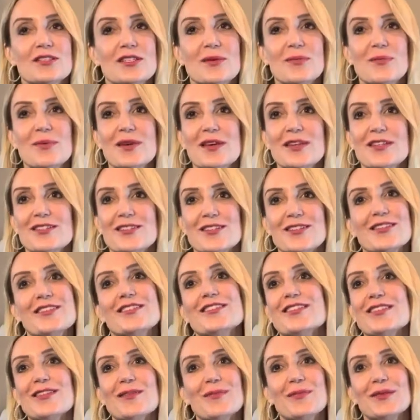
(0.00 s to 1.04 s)
to be
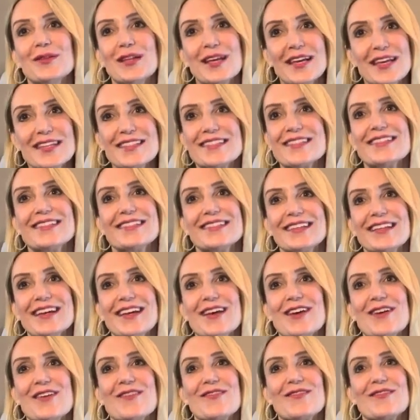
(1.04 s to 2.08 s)
just the place to
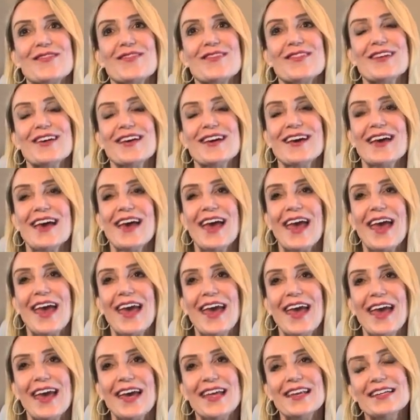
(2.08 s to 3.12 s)
live.
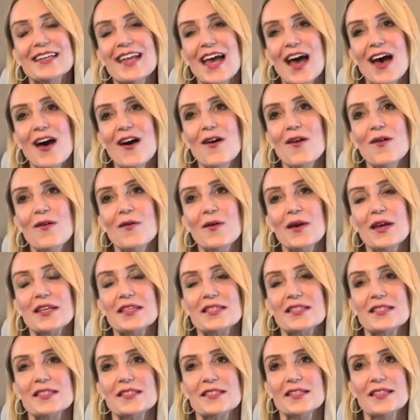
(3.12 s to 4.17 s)
And now
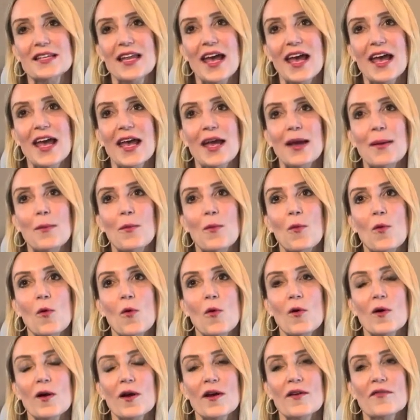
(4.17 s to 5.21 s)
it's today
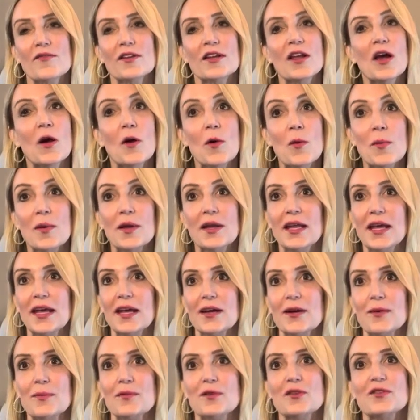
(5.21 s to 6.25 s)
more of an open
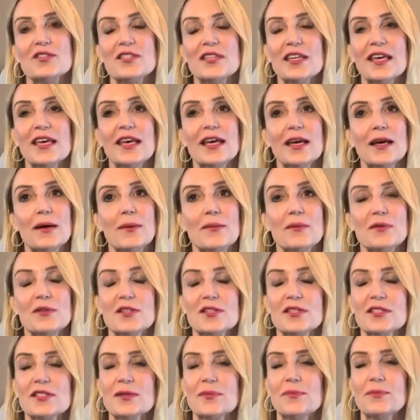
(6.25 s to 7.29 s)
air museum,
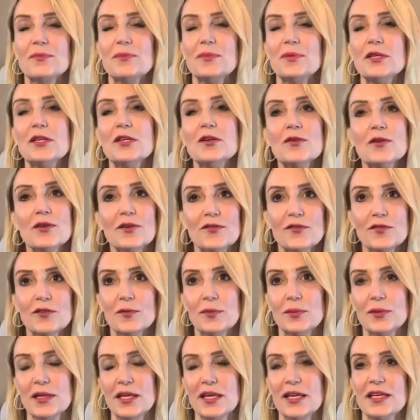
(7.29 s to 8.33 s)
just a beautiful
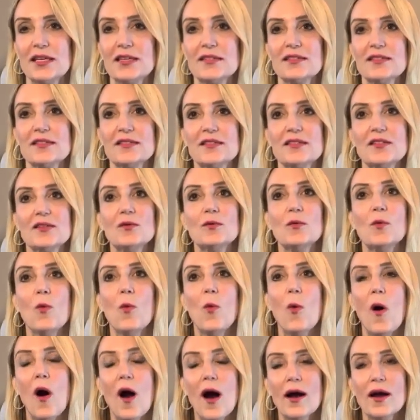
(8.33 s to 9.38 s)
place to
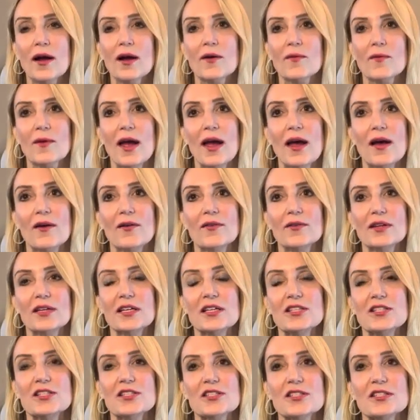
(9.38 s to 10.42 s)
walk around
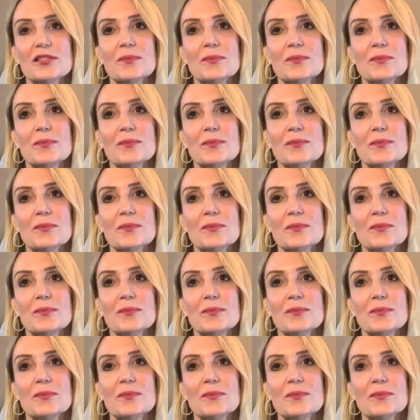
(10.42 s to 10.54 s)
and just